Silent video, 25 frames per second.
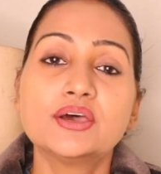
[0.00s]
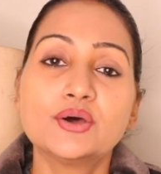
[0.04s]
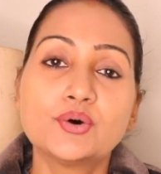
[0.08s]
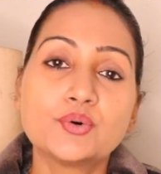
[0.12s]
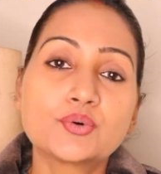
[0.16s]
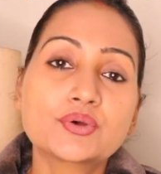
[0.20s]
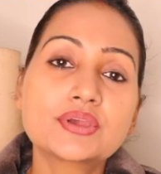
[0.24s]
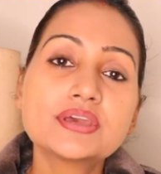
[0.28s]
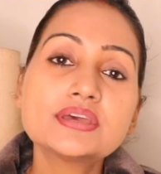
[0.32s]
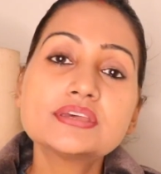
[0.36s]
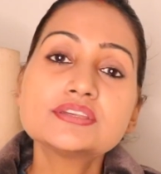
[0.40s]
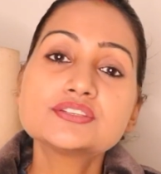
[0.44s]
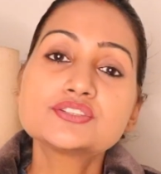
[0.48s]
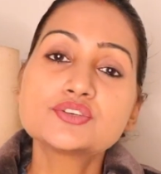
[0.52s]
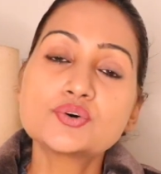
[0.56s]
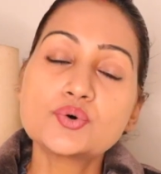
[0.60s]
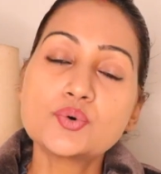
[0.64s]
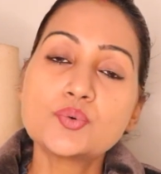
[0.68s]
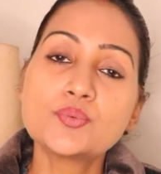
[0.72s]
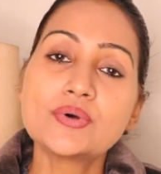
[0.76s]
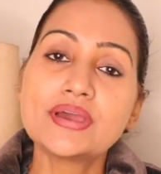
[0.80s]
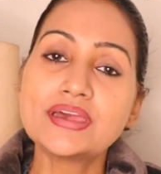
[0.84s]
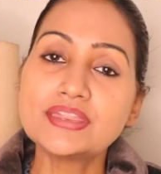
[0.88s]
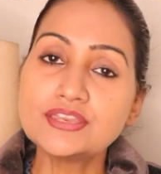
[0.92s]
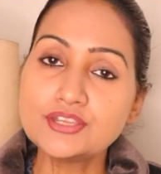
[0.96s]
Okay, so
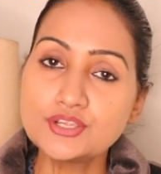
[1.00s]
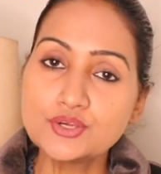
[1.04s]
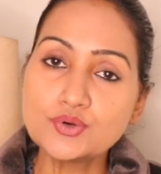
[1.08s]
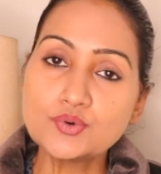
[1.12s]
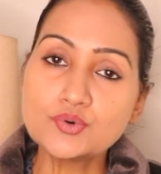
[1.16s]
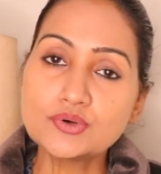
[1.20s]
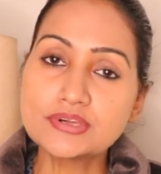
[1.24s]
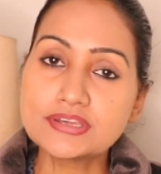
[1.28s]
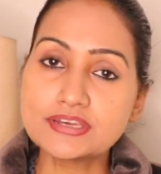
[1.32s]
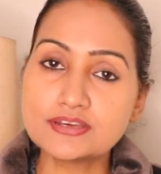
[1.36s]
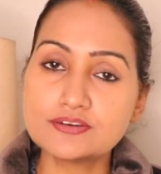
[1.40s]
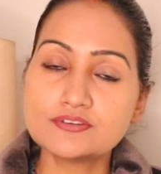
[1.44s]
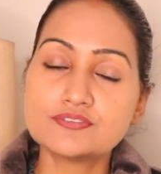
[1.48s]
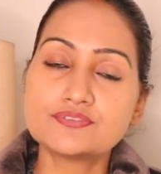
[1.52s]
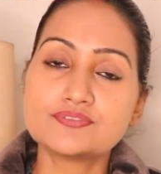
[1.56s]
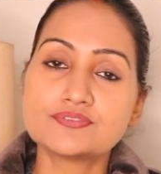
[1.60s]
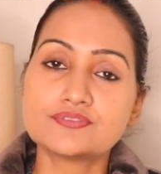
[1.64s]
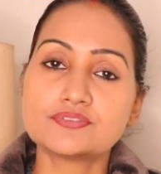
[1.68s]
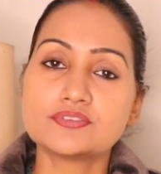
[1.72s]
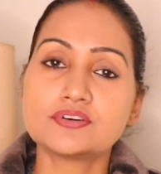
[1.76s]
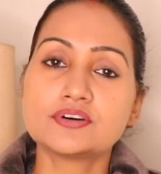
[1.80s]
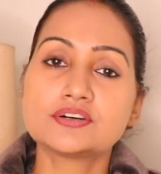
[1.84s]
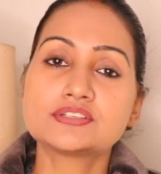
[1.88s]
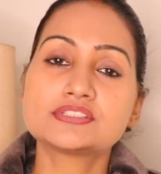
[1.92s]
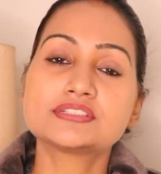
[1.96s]
when you
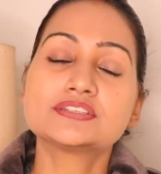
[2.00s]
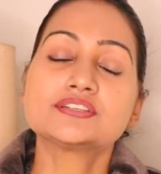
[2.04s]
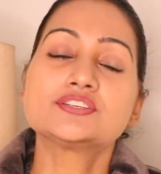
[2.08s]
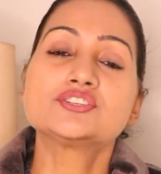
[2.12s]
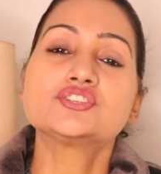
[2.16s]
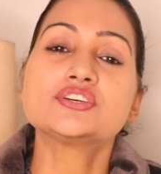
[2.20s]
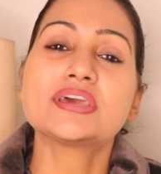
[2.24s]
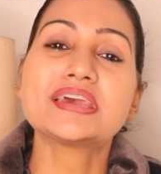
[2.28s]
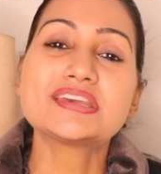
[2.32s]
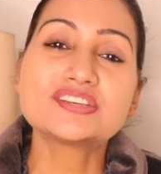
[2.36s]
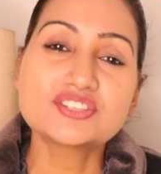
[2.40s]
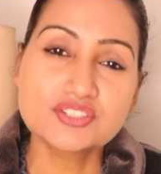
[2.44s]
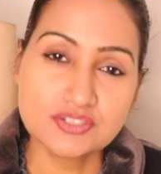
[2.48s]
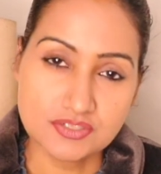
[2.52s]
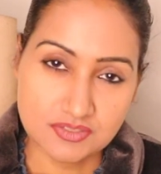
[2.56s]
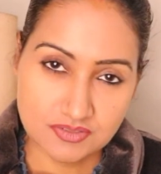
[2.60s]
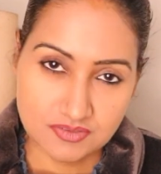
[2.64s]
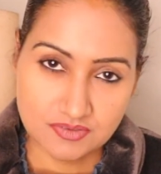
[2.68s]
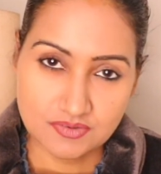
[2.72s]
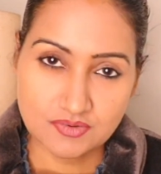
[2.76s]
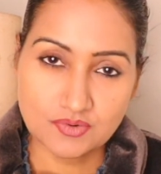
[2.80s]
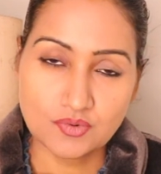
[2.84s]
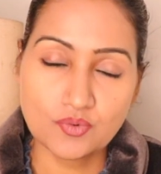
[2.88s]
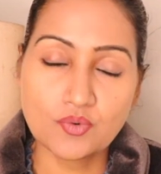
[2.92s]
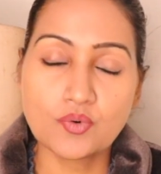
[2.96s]
give a
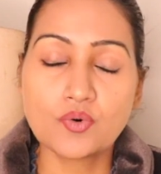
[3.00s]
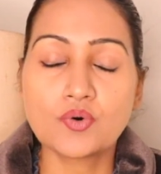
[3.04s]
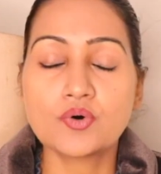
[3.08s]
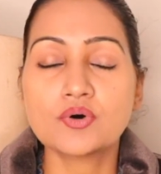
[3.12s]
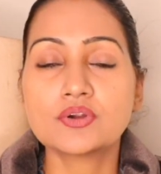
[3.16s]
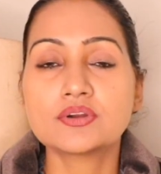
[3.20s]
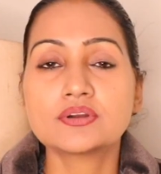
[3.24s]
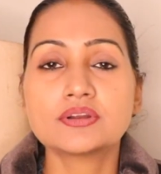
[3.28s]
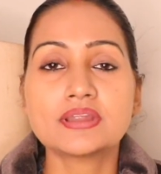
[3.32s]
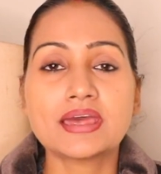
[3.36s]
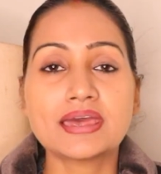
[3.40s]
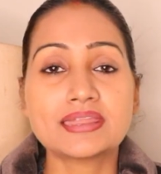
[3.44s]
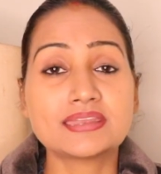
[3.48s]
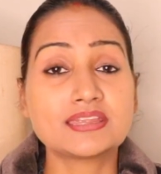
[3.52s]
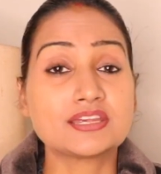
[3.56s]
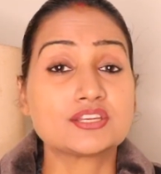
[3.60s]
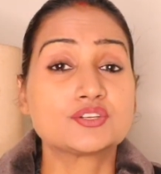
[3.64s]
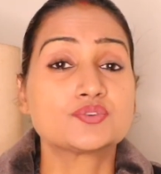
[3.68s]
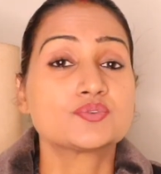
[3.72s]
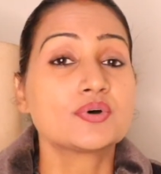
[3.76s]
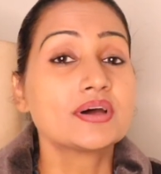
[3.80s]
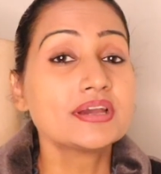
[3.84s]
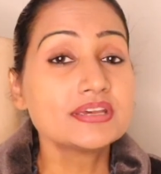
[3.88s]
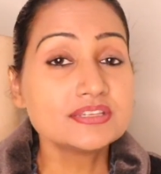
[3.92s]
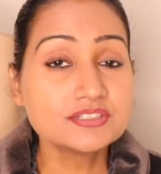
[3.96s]
suggestion or an
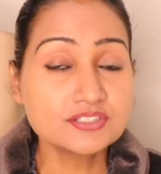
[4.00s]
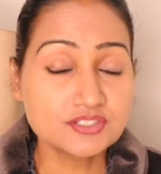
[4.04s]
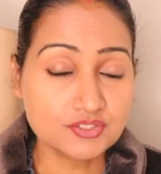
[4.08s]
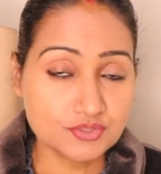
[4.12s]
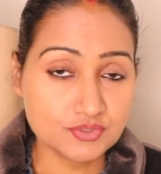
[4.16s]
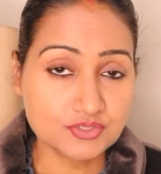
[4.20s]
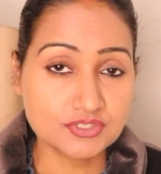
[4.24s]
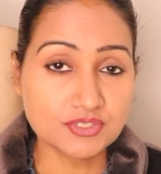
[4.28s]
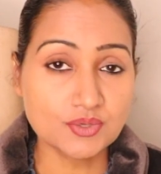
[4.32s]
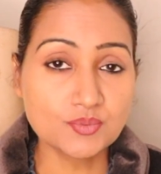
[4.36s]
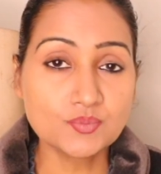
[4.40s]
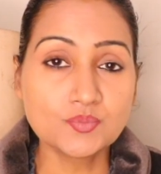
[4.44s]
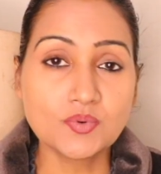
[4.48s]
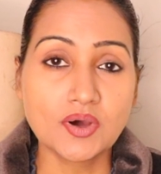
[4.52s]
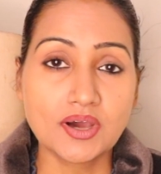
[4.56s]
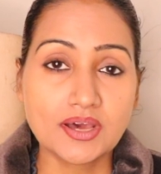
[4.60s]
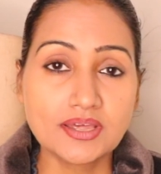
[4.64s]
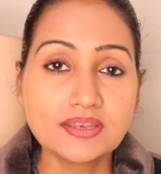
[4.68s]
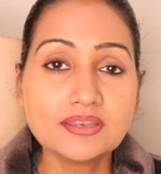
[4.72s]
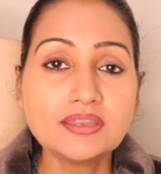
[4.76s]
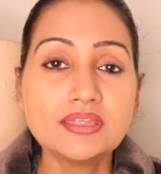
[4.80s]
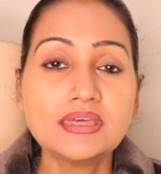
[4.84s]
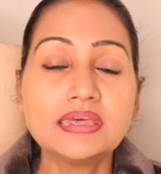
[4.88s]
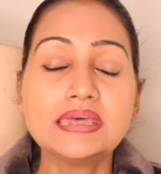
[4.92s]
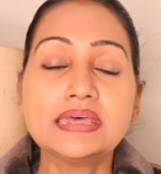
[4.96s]
advice to
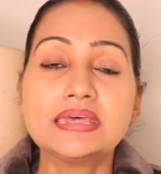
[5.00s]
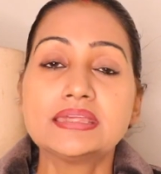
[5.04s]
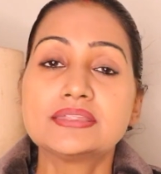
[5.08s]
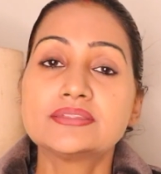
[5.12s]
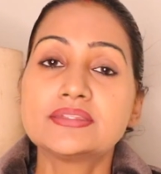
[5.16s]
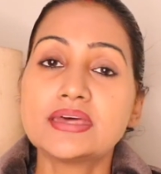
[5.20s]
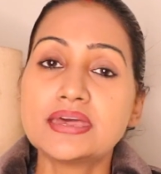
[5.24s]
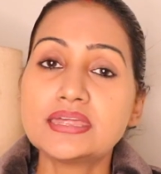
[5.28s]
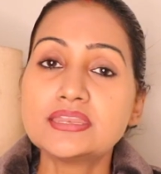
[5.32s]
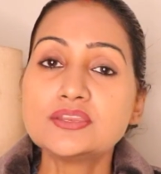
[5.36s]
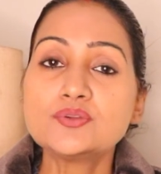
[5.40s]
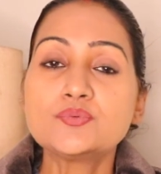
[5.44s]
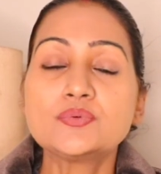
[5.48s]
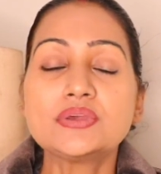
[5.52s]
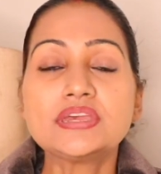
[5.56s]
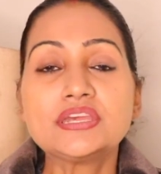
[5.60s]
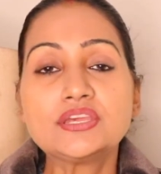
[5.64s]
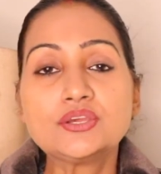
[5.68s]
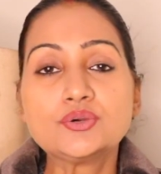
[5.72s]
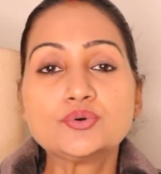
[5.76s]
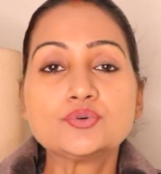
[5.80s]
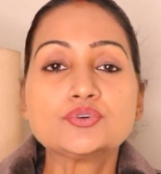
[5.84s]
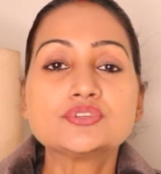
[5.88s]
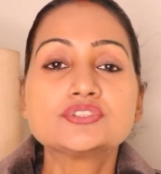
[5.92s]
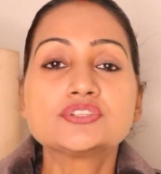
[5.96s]
someone, then we
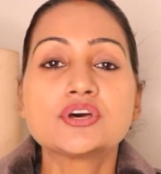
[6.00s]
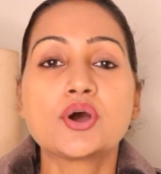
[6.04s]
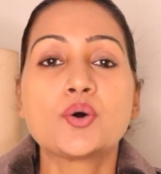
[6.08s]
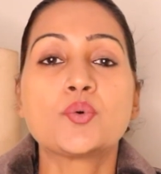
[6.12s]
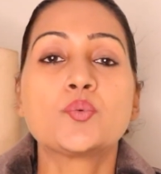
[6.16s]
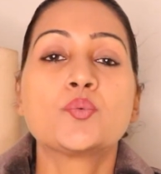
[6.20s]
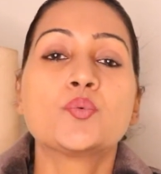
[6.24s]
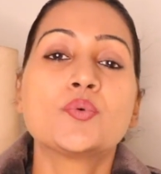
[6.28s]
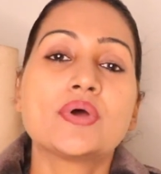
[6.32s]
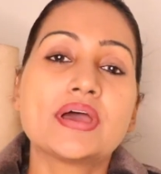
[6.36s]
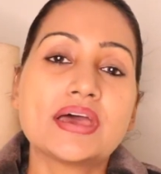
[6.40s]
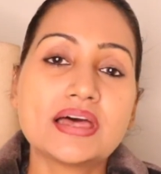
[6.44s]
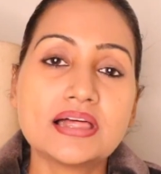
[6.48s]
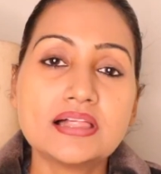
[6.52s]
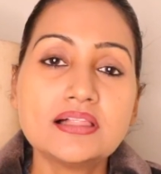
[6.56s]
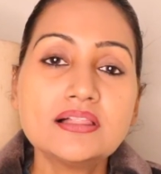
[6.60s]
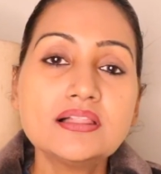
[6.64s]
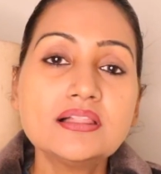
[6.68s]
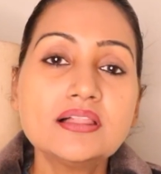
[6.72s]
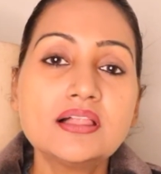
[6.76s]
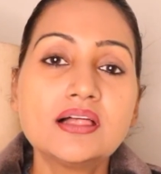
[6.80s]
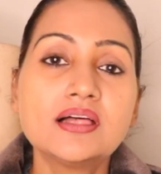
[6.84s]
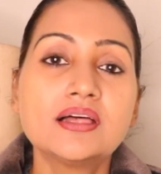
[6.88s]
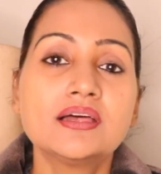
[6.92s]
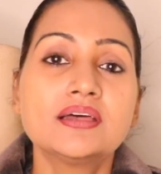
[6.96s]
use
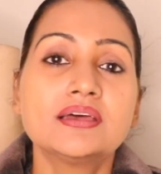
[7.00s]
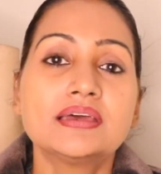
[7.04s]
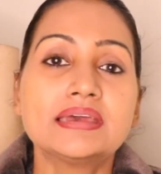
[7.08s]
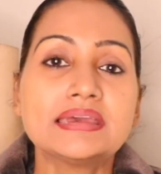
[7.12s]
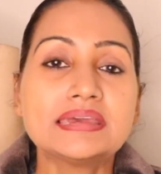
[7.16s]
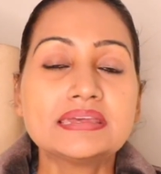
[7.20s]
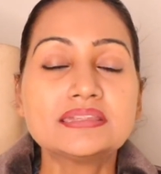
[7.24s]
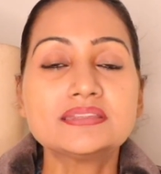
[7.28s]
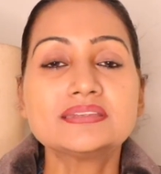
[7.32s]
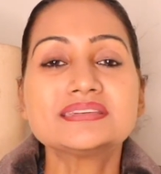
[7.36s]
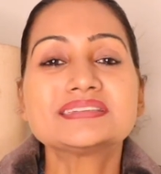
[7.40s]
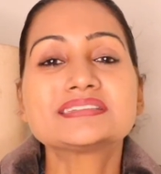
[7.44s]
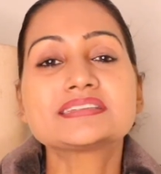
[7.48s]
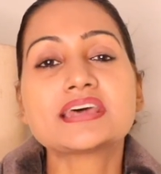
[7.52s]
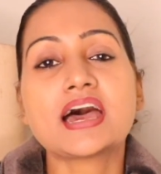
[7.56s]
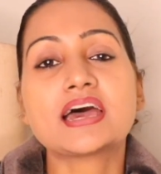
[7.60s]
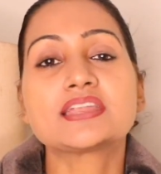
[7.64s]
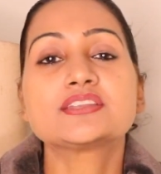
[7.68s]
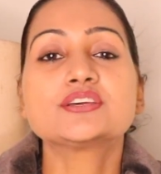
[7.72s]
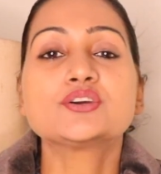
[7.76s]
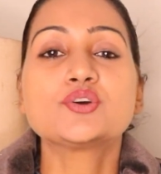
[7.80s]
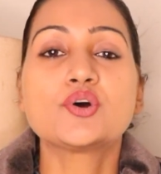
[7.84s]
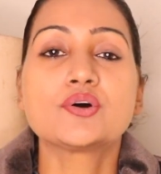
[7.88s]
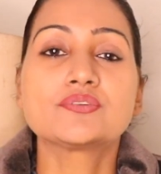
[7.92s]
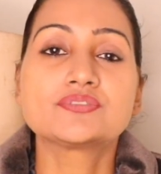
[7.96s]
well in the
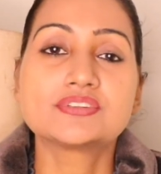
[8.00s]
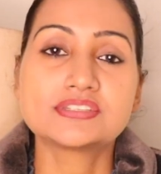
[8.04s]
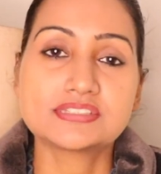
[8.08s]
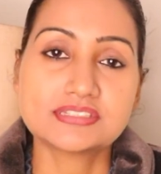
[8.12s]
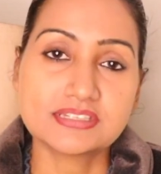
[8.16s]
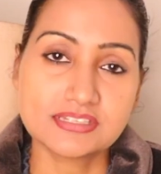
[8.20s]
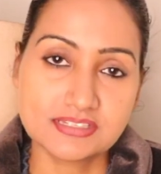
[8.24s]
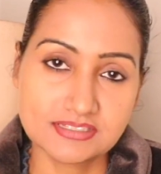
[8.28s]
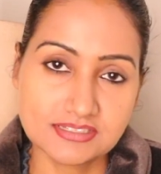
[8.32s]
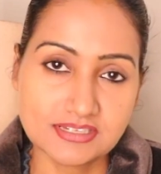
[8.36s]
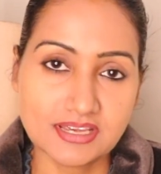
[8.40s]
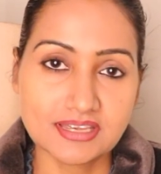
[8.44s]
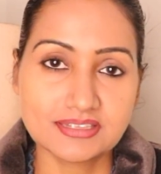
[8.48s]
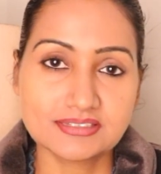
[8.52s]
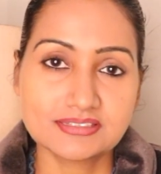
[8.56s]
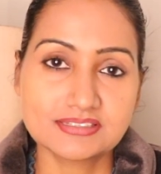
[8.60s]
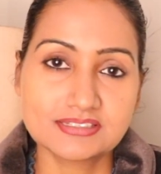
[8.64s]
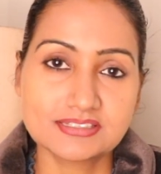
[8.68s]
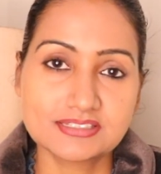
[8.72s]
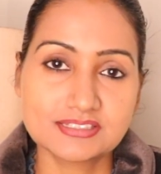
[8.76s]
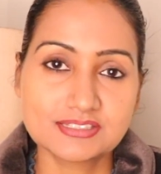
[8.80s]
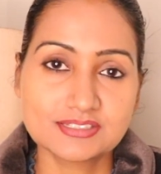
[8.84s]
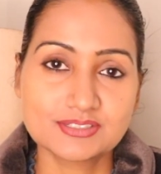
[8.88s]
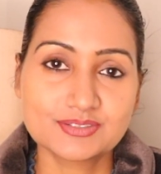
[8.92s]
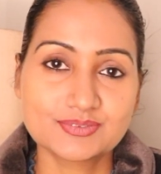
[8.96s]
starting of the
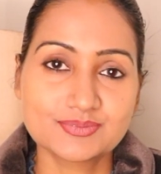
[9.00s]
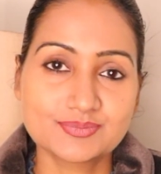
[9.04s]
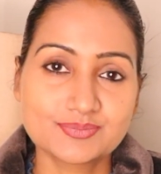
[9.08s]
sentence.